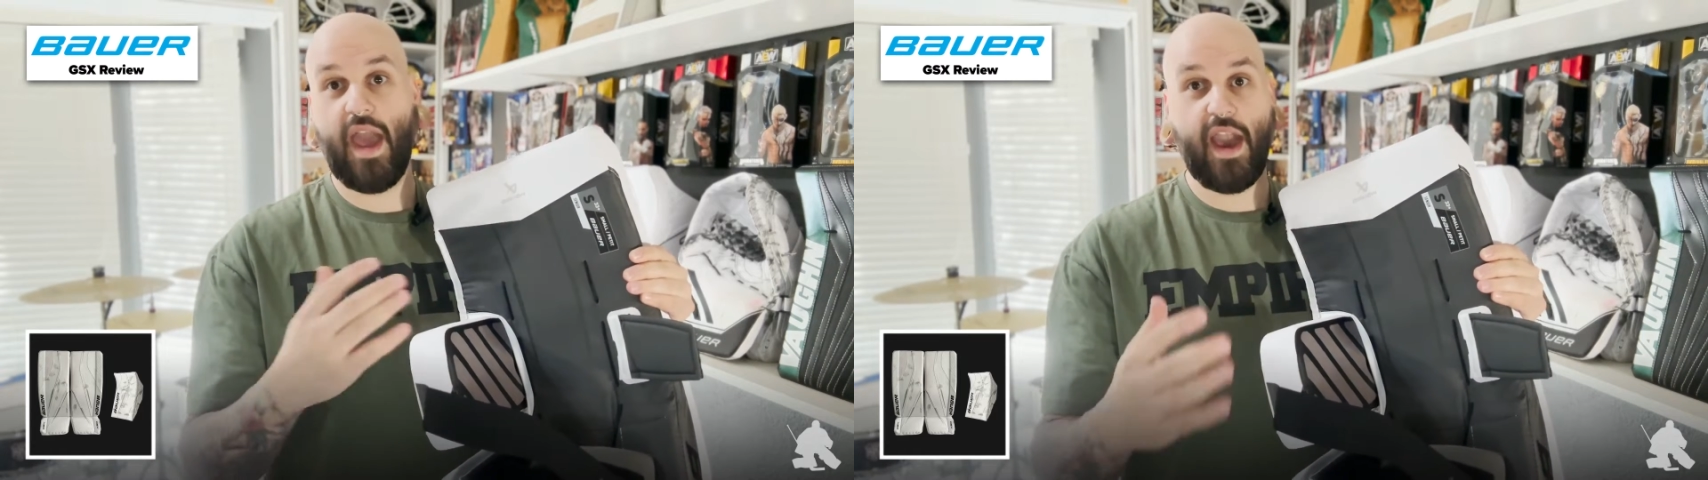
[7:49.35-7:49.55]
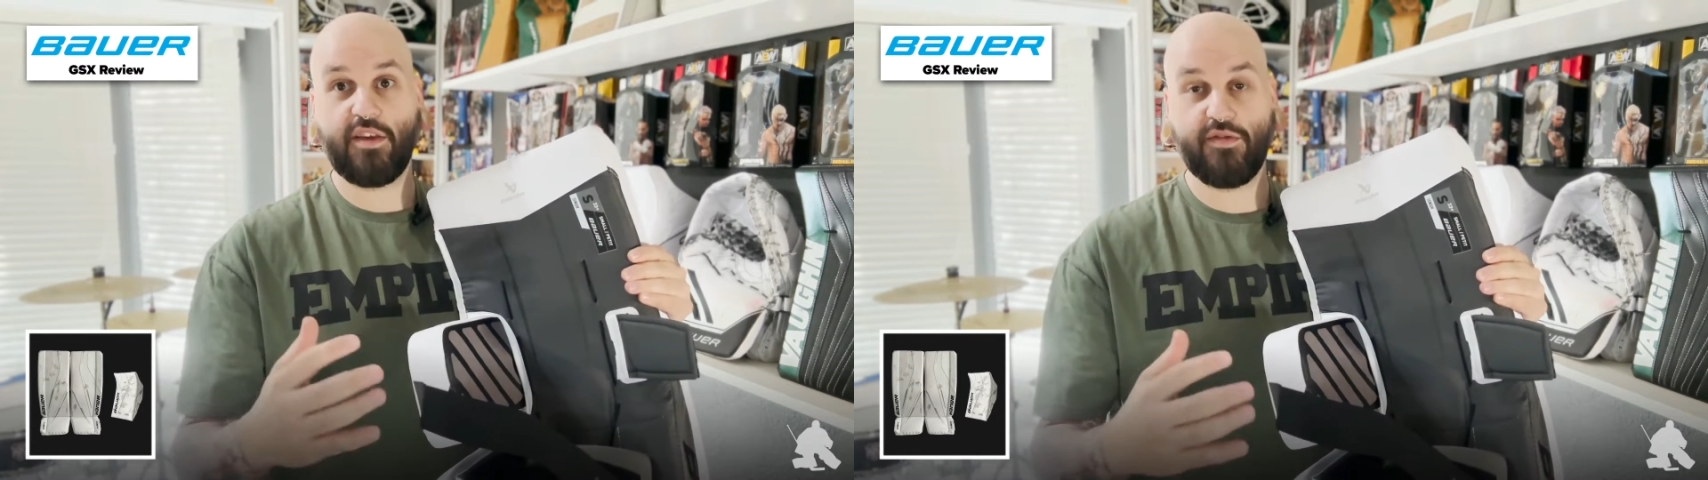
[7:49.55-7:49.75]

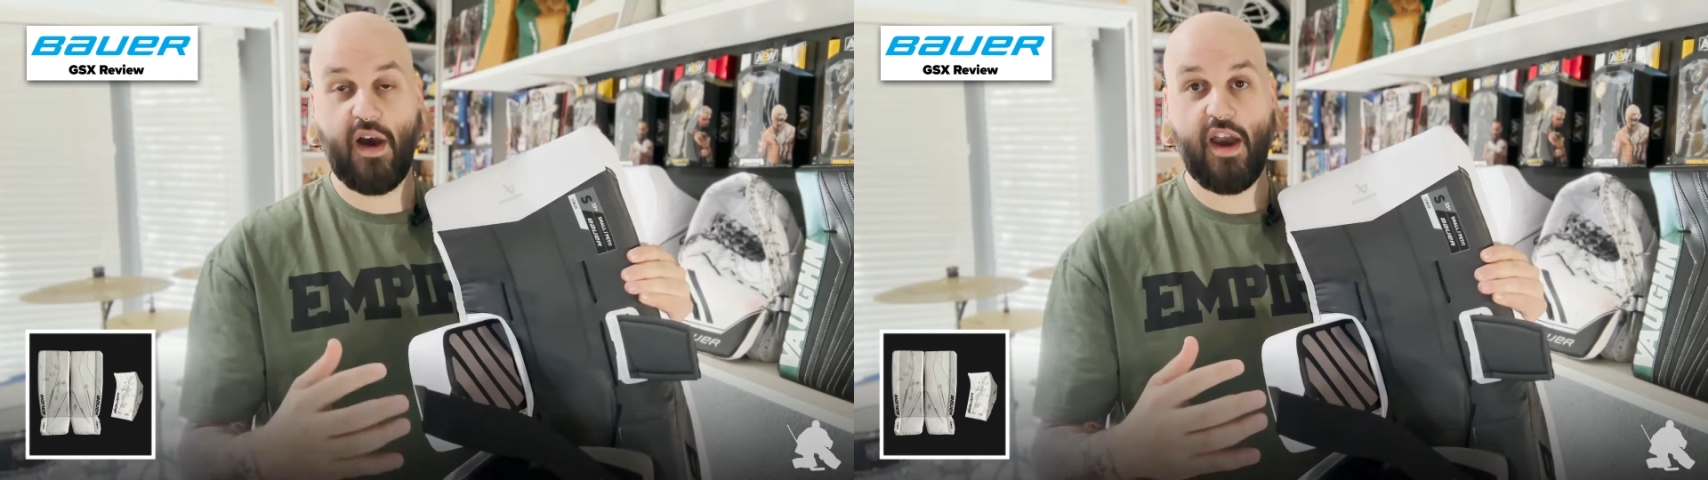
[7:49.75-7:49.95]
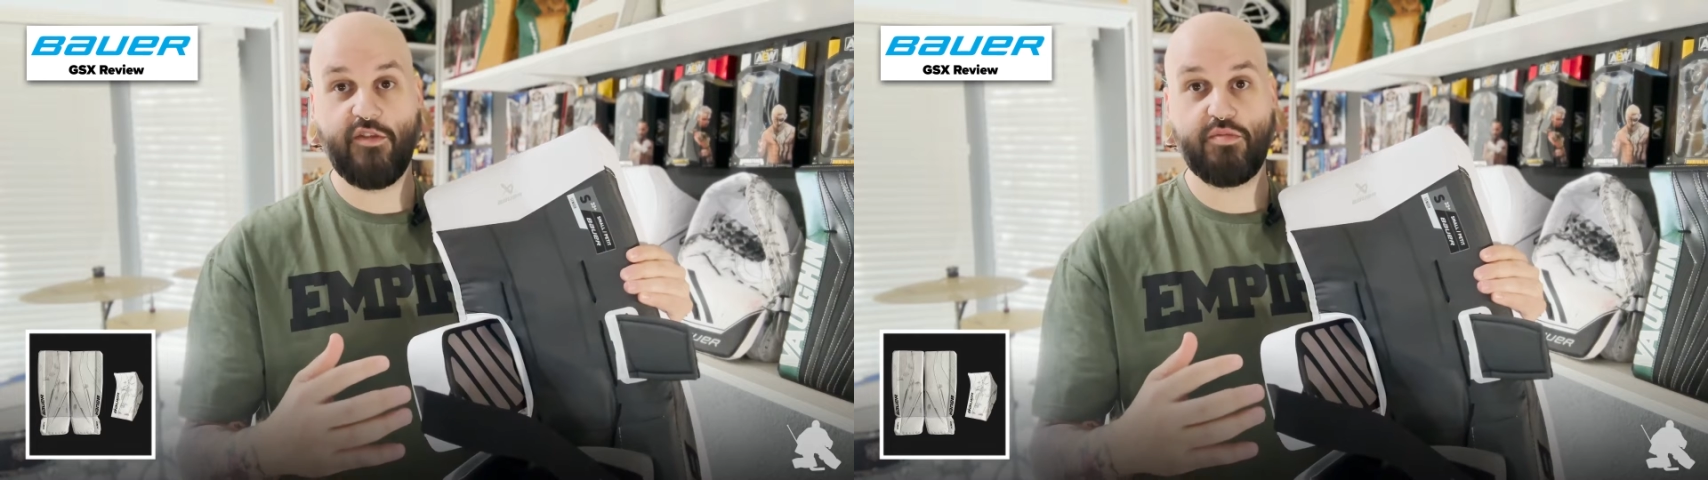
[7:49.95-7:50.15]

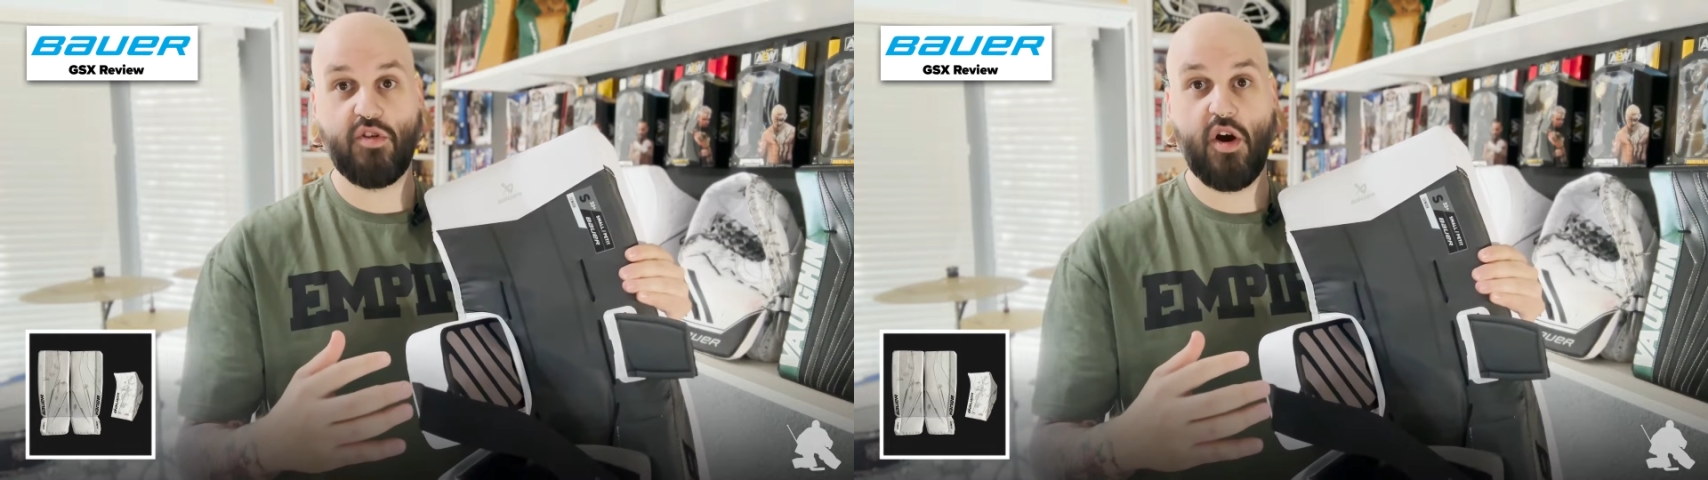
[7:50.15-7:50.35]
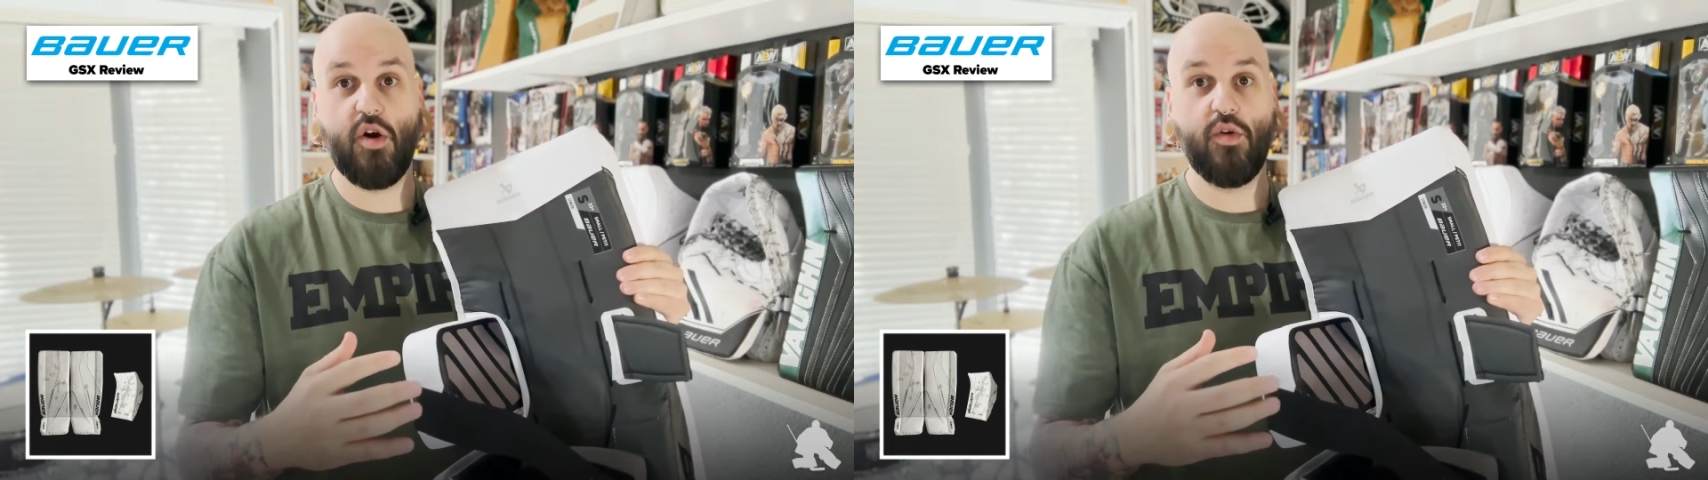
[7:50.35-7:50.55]
X5
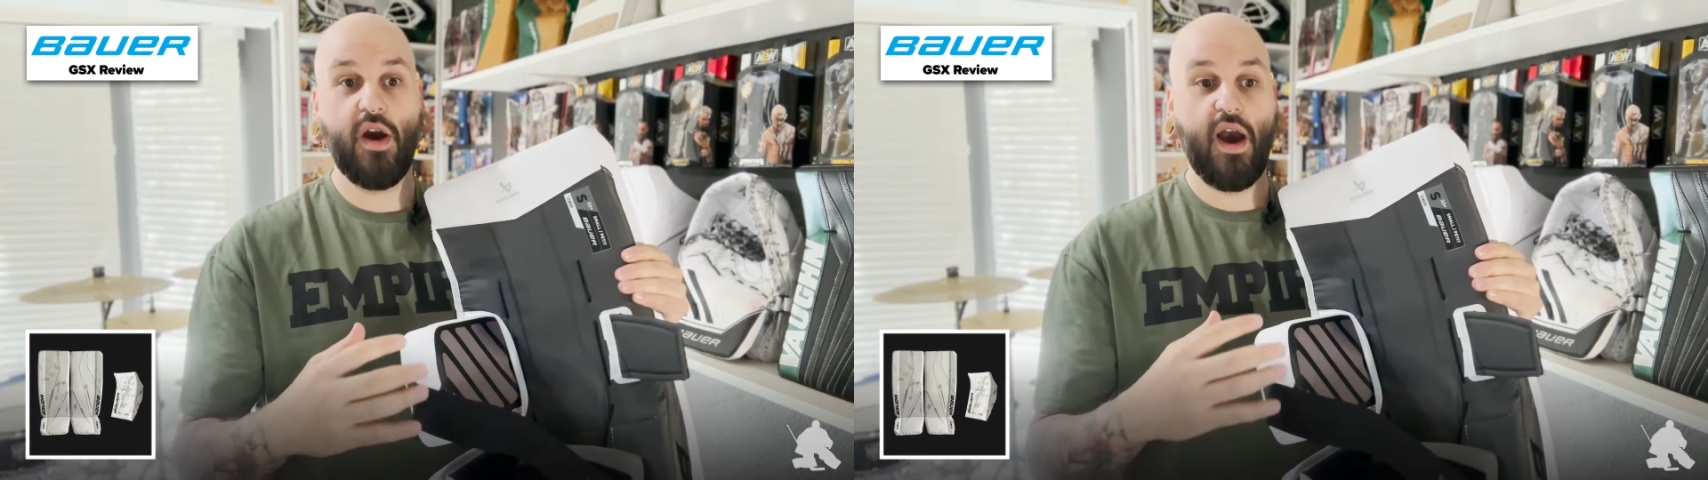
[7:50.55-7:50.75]
Pro.